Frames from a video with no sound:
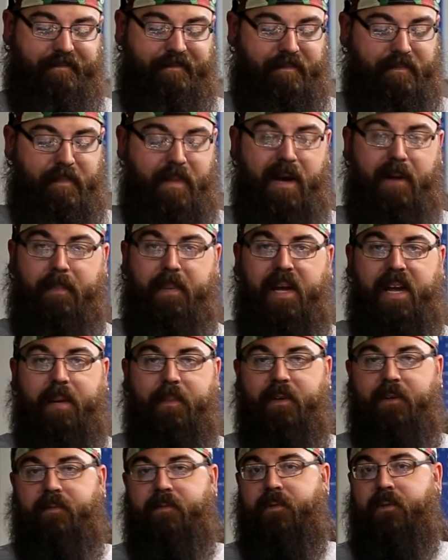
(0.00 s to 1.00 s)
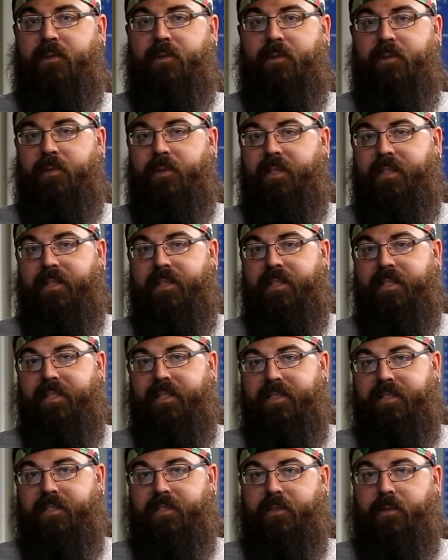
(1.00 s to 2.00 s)
my payment for doing
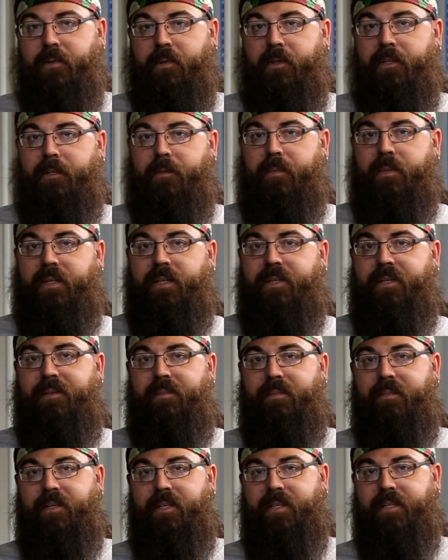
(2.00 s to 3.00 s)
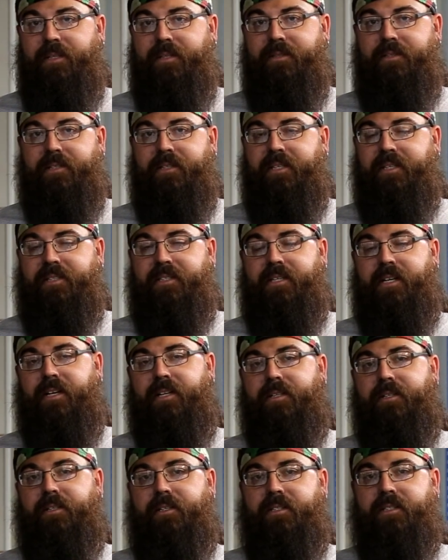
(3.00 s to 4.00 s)
this is going to be kids
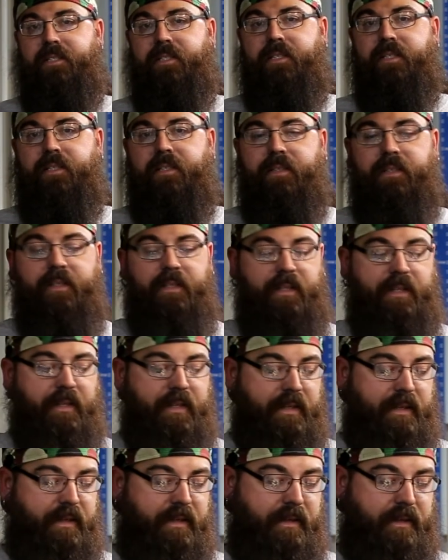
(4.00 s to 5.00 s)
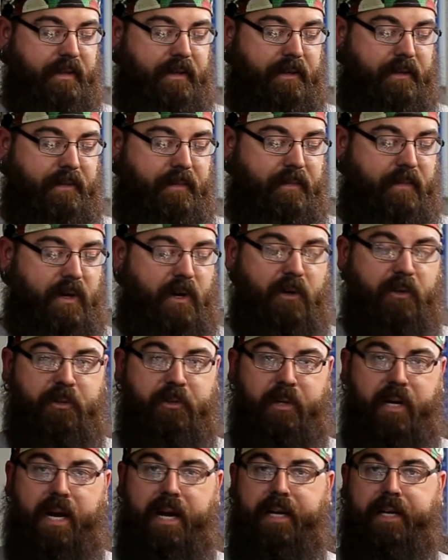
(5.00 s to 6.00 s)
excited to see it. Our
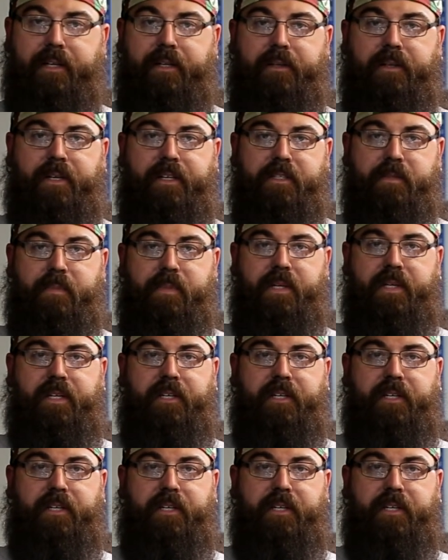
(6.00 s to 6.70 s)
dragon has been